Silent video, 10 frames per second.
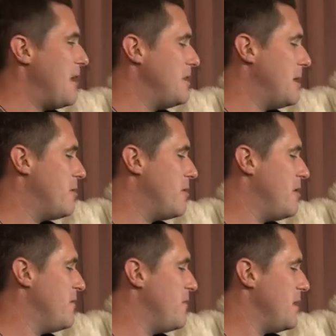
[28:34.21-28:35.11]

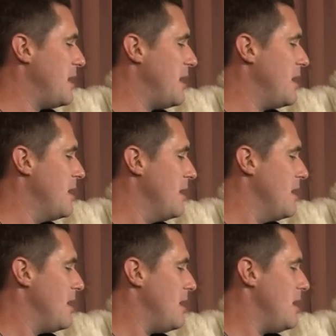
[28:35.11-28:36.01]
Aldebaran fucking
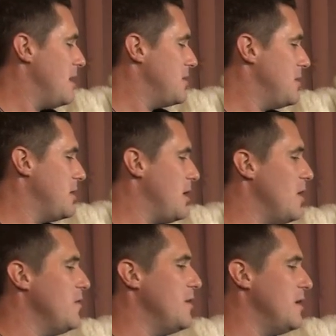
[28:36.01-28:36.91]
uh, took
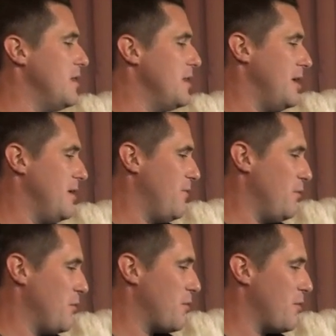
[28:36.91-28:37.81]
over the
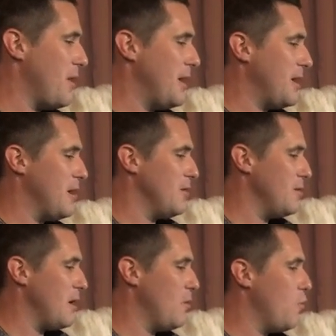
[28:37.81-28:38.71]
Fourth Reich a,
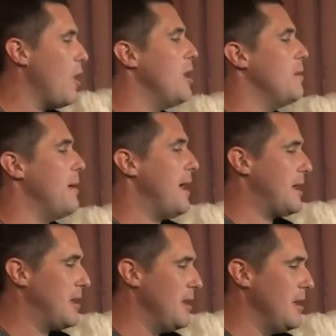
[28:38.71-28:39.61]
a while
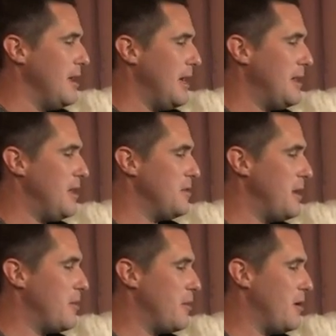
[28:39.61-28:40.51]
back, and
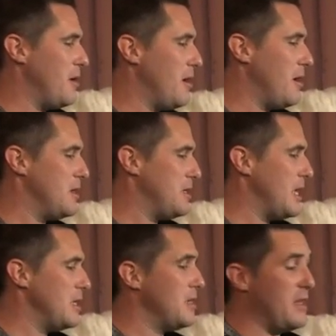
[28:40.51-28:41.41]
Aldebaran are
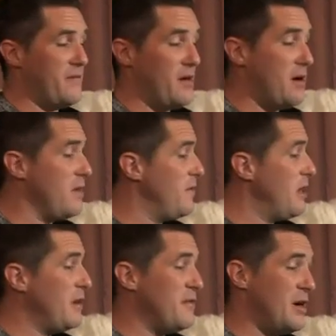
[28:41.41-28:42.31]
they're very,
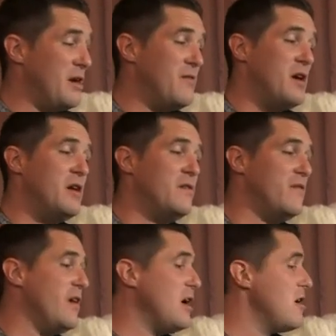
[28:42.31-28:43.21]
very, very, very,
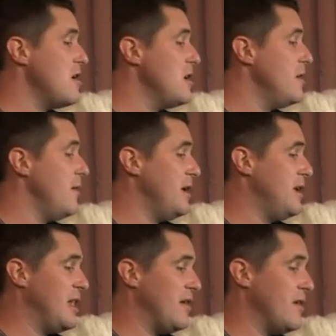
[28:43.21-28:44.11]
very, very
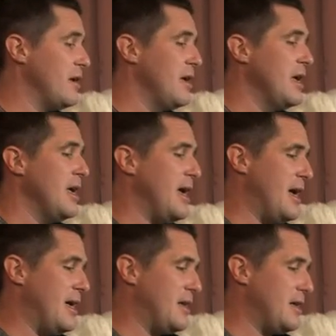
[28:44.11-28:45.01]
clever. So
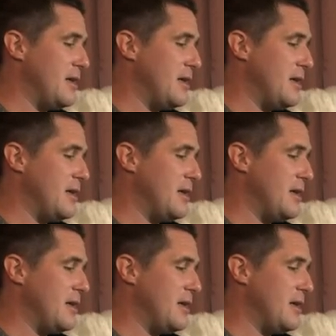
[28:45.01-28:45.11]
and what